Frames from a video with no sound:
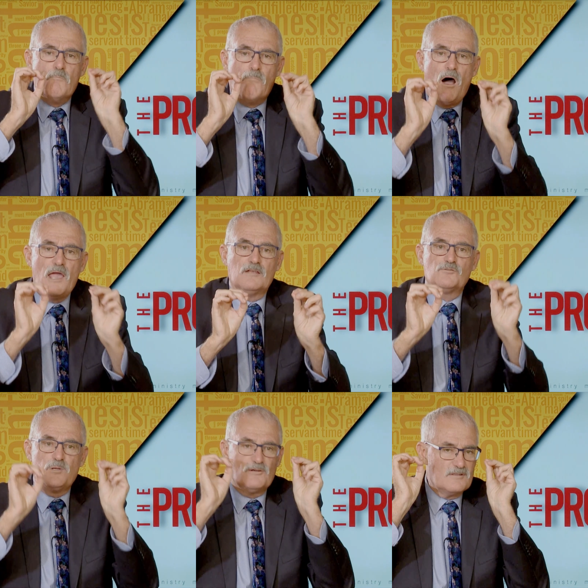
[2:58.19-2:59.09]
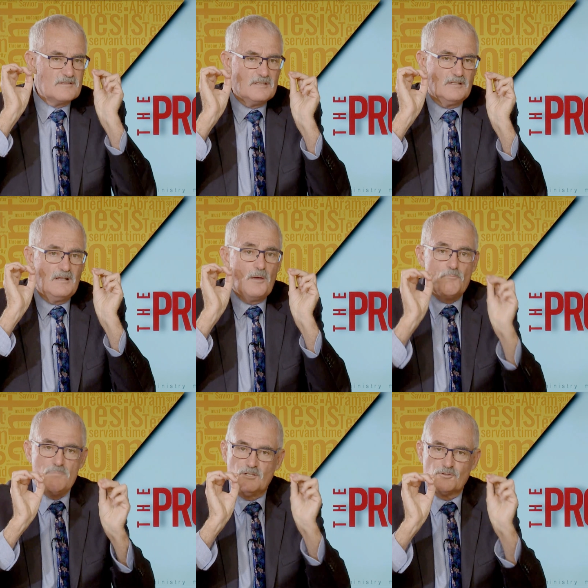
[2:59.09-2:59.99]
my experience in
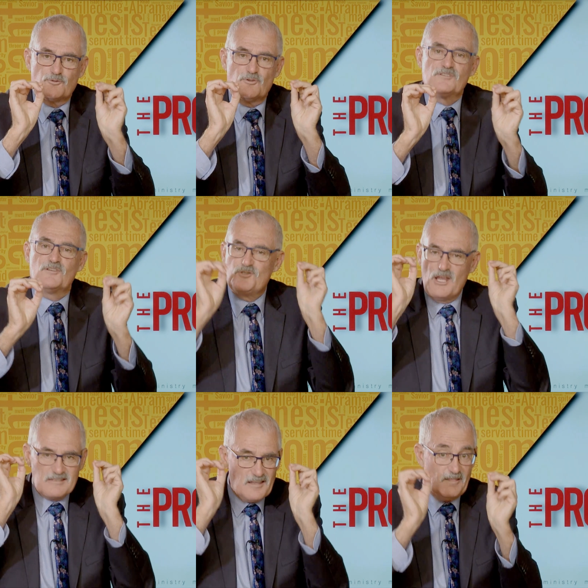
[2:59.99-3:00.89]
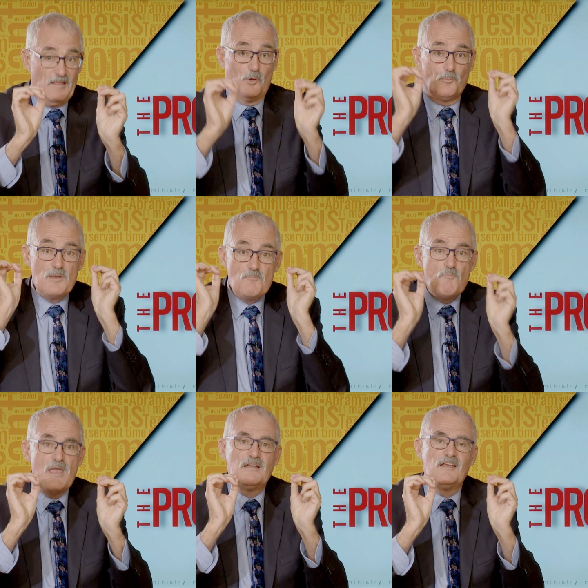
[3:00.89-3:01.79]
ministry suggests that there'll be
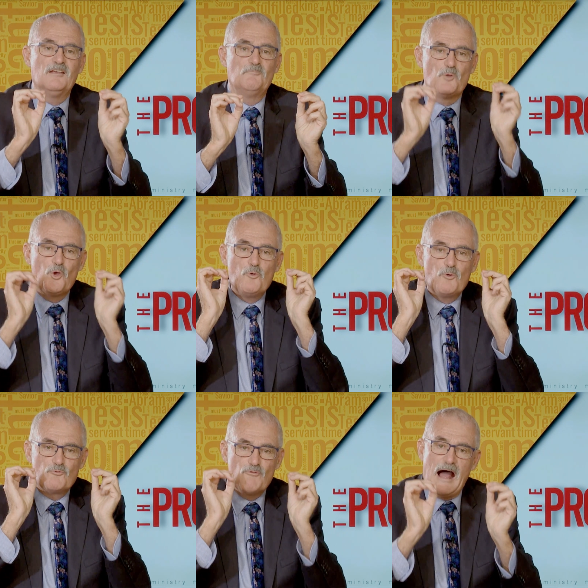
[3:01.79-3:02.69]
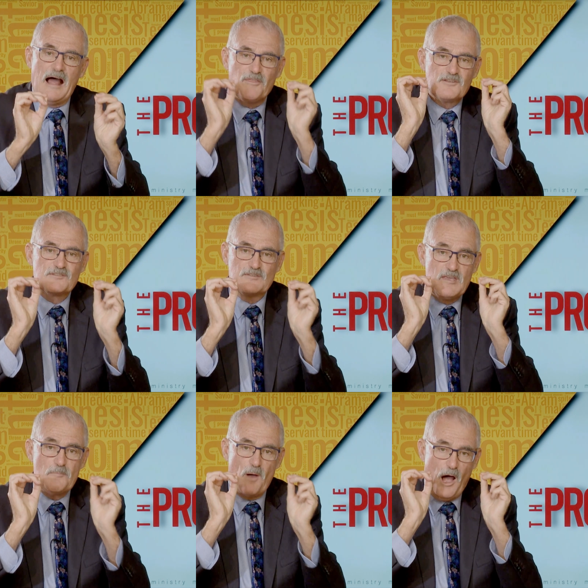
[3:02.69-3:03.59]
many who would rather
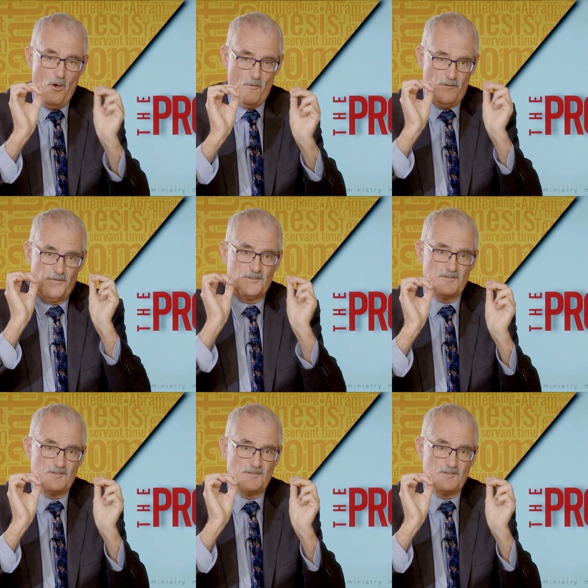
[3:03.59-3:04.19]
skip over the